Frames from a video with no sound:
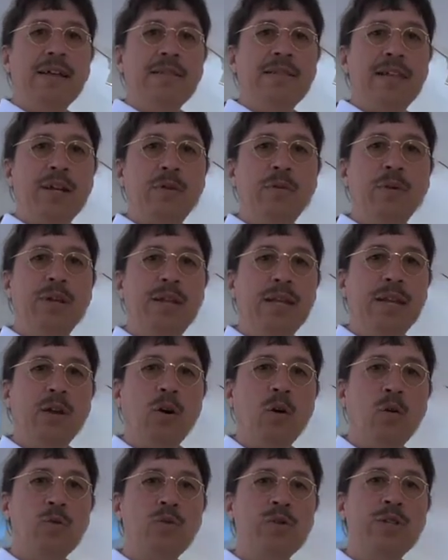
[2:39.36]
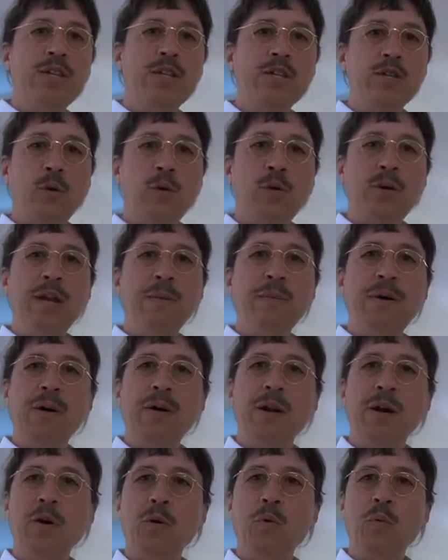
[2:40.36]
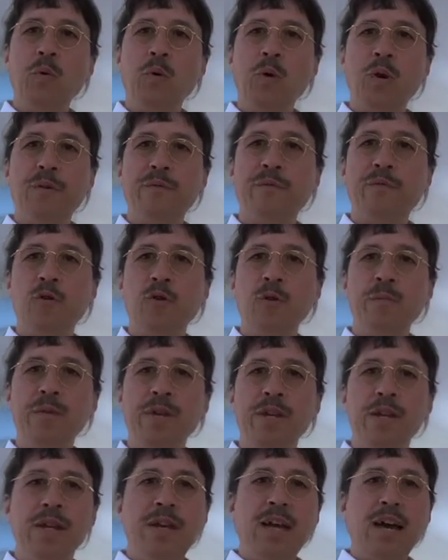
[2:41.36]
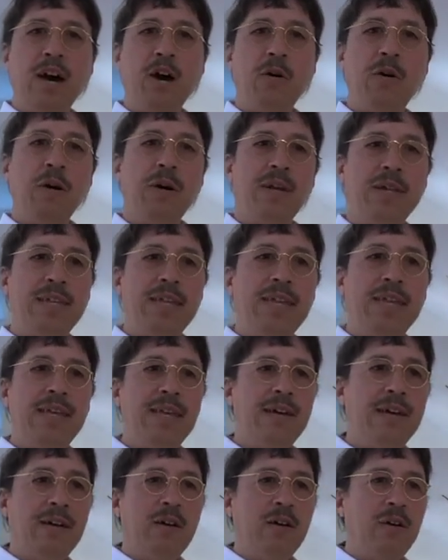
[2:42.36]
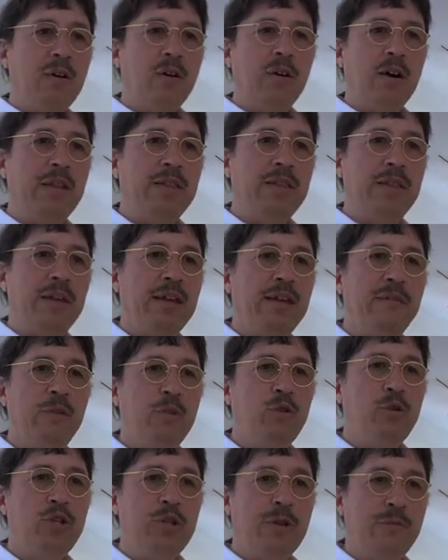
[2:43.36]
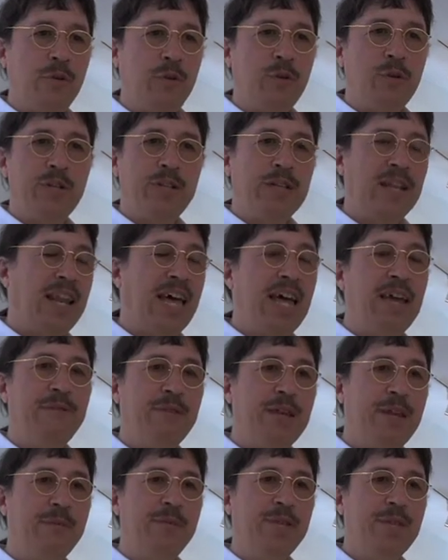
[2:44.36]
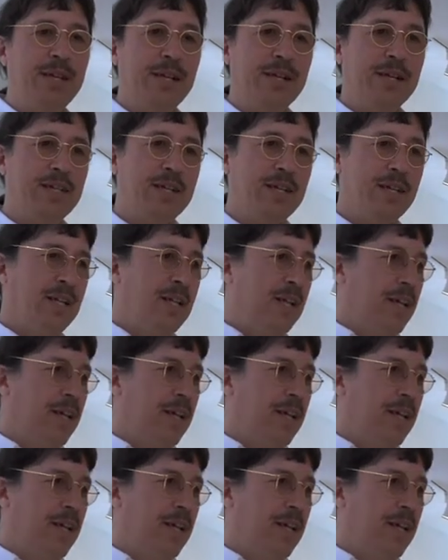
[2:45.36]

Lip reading: that Greenland holds a story about our world formed, how the evolution of Earth and life and everything else.